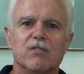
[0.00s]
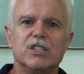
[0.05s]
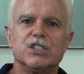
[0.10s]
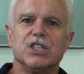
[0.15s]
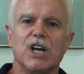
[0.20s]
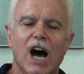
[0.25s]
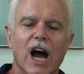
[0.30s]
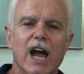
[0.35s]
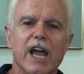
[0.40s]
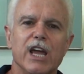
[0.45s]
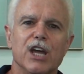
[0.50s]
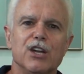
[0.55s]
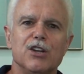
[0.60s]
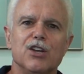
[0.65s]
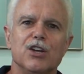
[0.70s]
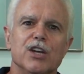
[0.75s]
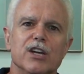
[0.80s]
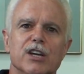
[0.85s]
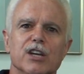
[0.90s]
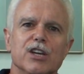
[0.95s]
diet,
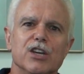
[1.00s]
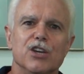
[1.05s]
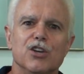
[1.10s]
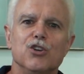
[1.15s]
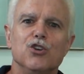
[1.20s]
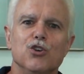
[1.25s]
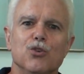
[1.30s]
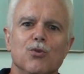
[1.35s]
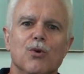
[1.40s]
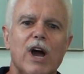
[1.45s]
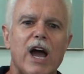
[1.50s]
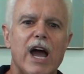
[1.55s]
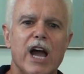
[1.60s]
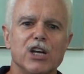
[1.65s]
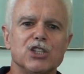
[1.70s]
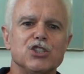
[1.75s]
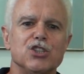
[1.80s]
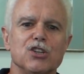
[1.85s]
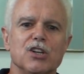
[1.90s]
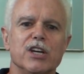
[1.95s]
you
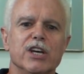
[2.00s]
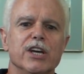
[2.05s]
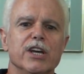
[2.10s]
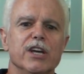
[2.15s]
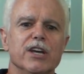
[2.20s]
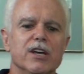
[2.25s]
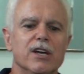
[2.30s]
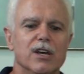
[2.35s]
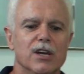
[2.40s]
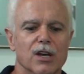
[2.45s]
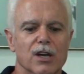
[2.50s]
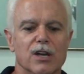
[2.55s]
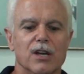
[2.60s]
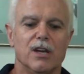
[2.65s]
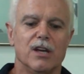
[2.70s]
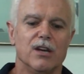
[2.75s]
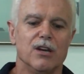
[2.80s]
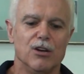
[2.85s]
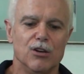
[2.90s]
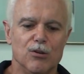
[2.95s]
actually,
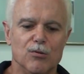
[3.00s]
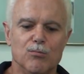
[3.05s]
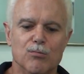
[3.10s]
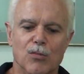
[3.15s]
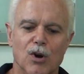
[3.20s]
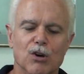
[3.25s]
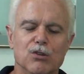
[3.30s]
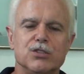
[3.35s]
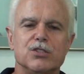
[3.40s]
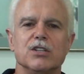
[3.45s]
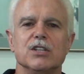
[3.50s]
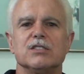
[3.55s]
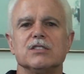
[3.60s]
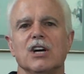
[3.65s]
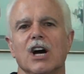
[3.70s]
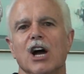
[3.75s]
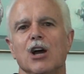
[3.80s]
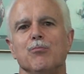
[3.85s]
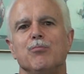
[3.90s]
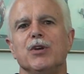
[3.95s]
most of the
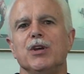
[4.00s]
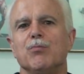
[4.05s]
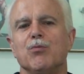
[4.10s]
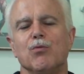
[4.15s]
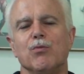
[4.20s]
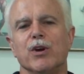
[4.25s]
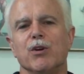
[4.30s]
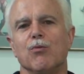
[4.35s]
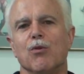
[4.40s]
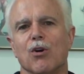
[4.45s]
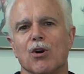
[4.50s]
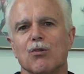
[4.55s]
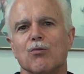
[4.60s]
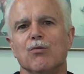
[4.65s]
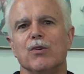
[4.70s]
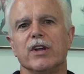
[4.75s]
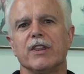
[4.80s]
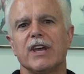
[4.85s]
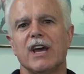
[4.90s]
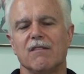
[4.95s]
time, people we work
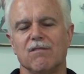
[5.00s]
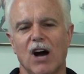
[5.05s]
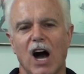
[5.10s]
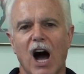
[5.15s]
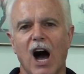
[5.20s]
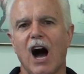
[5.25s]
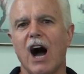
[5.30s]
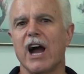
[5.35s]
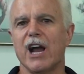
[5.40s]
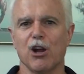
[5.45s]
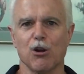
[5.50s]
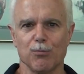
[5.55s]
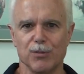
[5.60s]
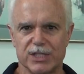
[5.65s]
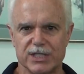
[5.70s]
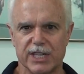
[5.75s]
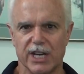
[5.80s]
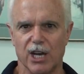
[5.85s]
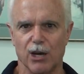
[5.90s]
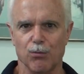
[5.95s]
with have a higher
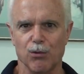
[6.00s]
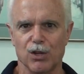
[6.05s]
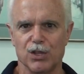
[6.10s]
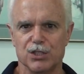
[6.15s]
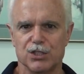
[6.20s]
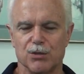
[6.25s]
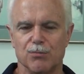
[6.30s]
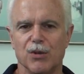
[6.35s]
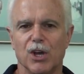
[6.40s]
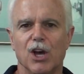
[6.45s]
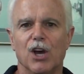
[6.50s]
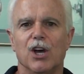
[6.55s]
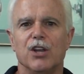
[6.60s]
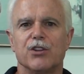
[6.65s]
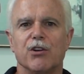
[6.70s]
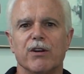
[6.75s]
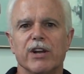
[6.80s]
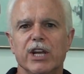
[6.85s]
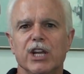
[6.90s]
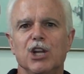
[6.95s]
metabolism.
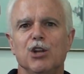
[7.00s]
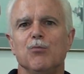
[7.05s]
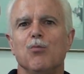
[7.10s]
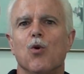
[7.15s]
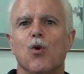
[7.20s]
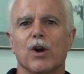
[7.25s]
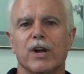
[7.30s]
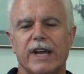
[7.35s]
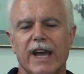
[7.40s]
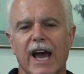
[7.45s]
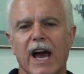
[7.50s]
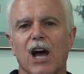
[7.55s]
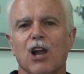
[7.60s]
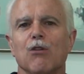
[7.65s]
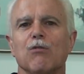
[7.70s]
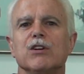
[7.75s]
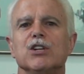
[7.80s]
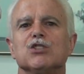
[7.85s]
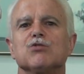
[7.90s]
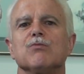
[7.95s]
They're eating more
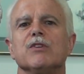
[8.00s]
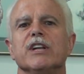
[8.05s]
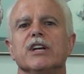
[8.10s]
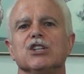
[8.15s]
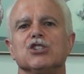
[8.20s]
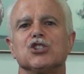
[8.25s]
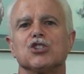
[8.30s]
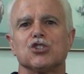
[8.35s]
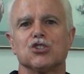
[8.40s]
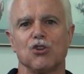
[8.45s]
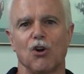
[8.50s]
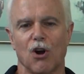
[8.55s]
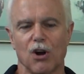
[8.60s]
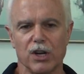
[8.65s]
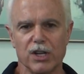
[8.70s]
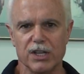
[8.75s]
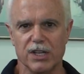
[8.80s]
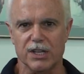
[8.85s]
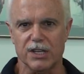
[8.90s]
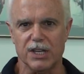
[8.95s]
calories when they
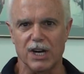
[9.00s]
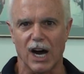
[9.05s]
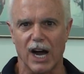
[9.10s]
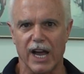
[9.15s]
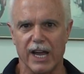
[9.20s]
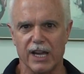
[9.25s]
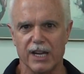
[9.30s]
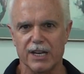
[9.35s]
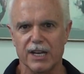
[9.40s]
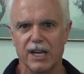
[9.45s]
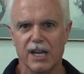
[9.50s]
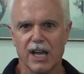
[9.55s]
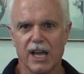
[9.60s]
started the diet,